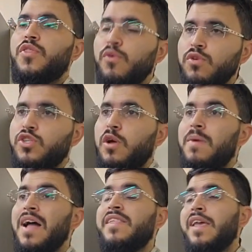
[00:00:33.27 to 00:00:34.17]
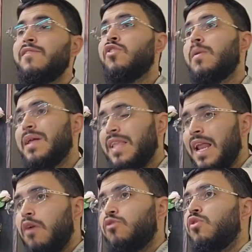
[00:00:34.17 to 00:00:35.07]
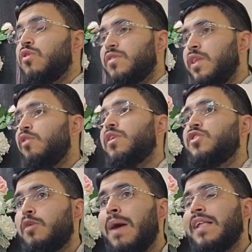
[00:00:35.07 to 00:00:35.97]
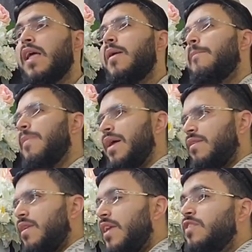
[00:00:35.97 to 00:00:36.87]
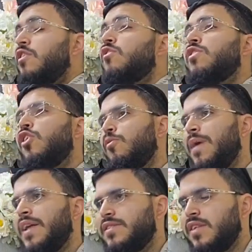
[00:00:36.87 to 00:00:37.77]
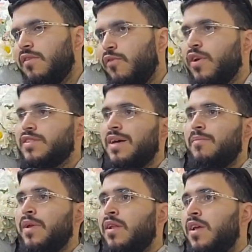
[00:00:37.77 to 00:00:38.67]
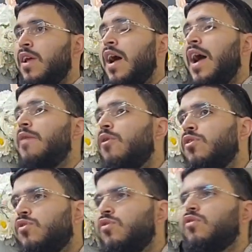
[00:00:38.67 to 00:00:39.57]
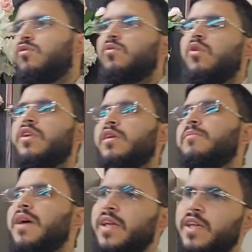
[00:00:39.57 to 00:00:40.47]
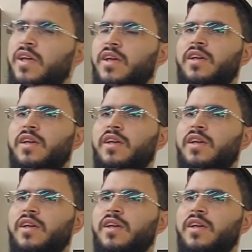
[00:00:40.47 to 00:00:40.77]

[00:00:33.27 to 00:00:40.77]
through Shabbat, even though I'm not allowed to continue it in Shabbat, but it's going to continue by itself. For example, I want to water my